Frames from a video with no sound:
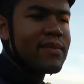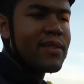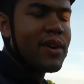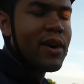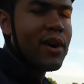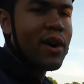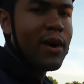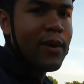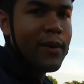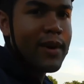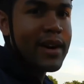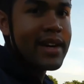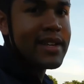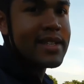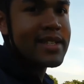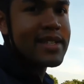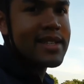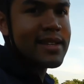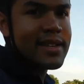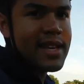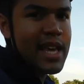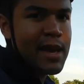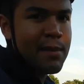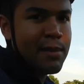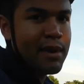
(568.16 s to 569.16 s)

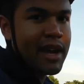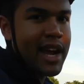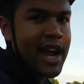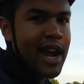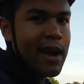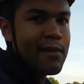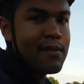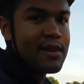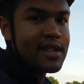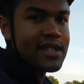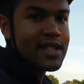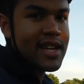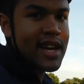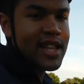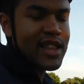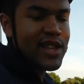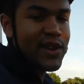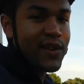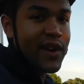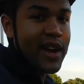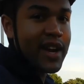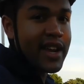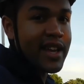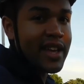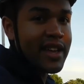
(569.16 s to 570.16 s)
always keep your cameras at
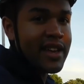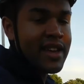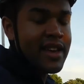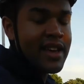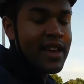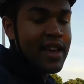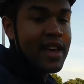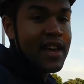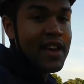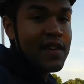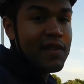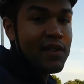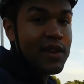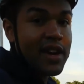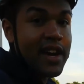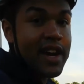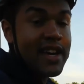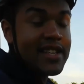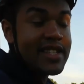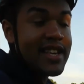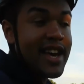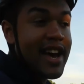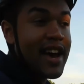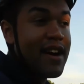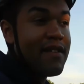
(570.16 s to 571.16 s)
the ready. If you
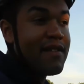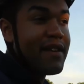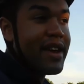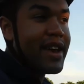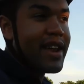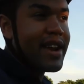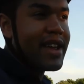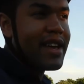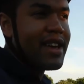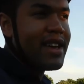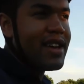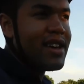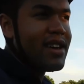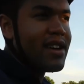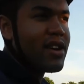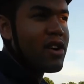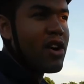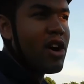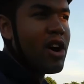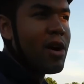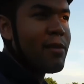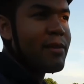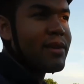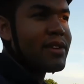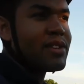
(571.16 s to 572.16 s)
guys have any
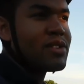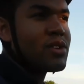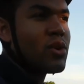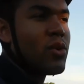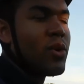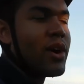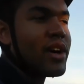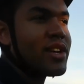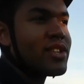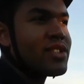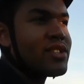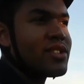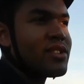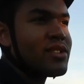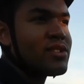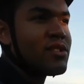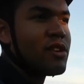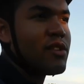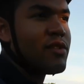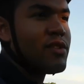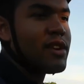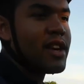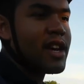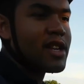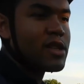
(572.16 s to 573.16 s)
comments, questions,
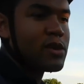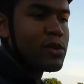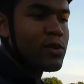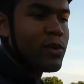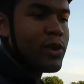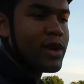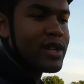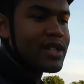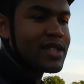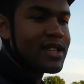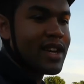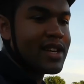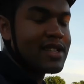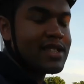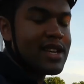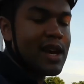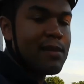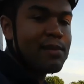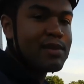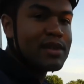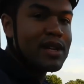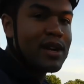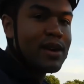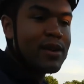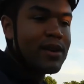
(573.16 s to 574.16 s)
or if you guys just want to discuss the
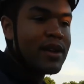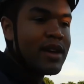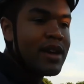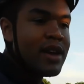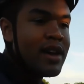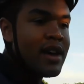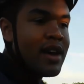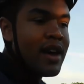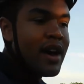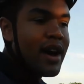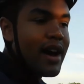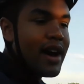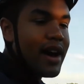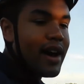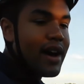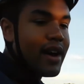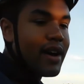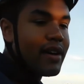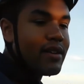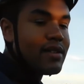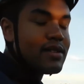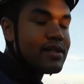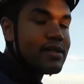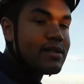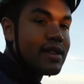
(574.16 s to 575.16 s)
episode,
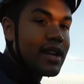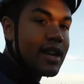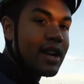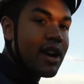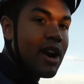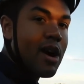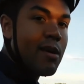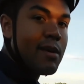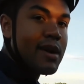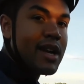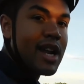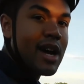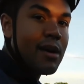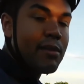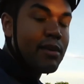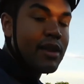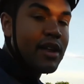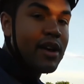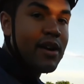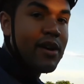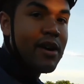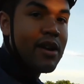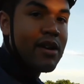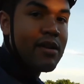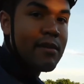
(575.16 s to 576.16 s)
uh, send a comment down
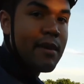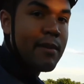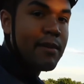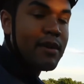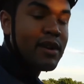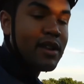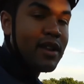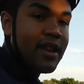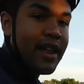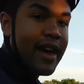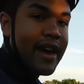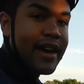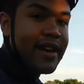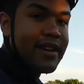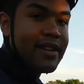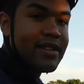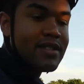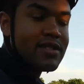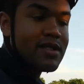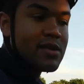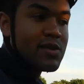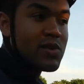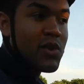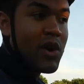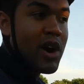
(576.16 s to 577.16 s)
below and remember to like,
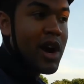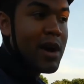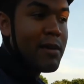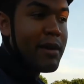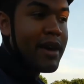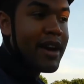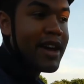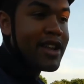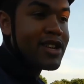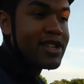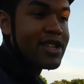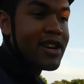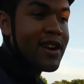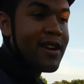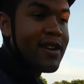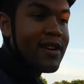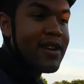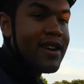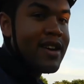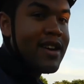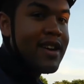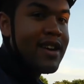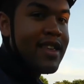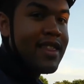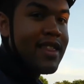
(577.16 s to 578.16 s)
subscribe, and share.
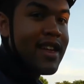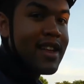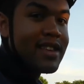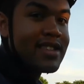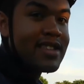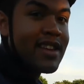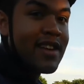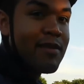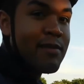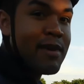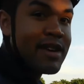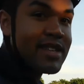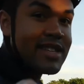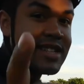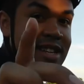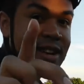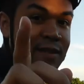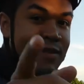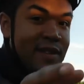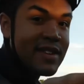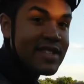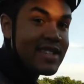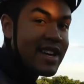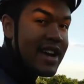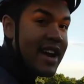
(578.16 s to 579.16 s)
That stuff makes a
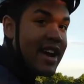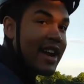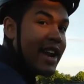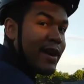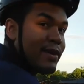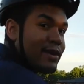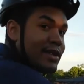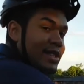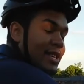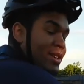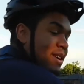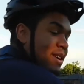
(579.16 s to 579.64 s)
difference, and I'll see